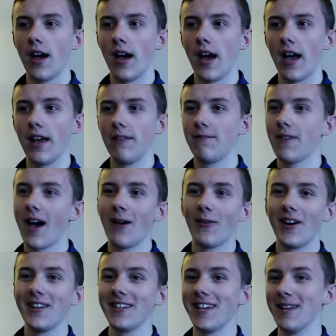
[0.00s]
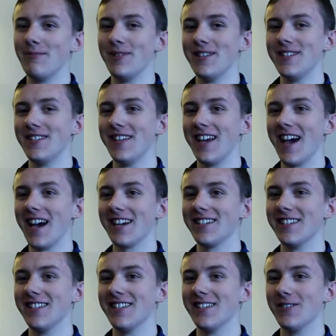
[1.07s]
I, I wanted to get a piece of the
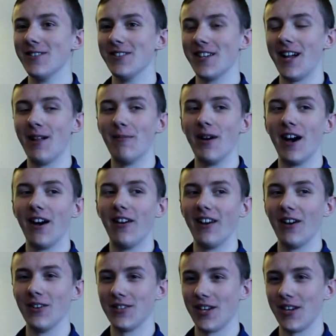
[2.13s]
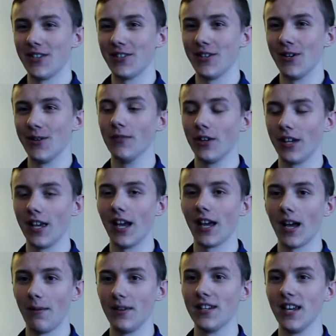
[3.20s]
action, see what it was all about, and I was also looking at
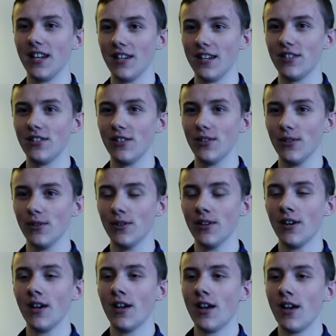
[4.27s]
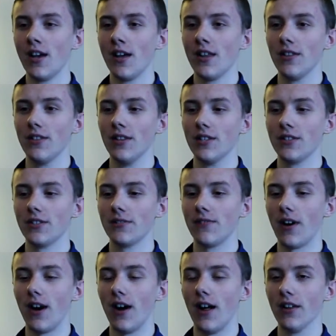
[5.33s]
coming to NDSU this
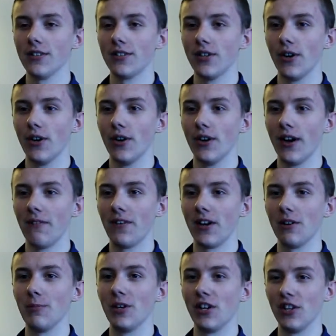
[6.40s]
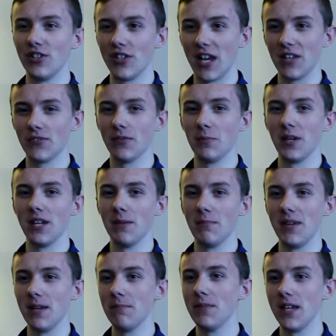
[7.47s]
fall, so I figured it'd be a good chance for me to
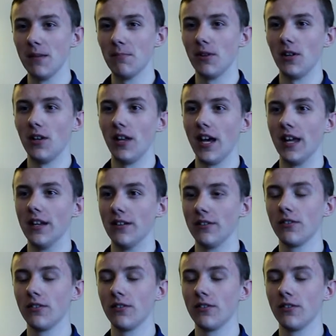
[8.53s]
meet people and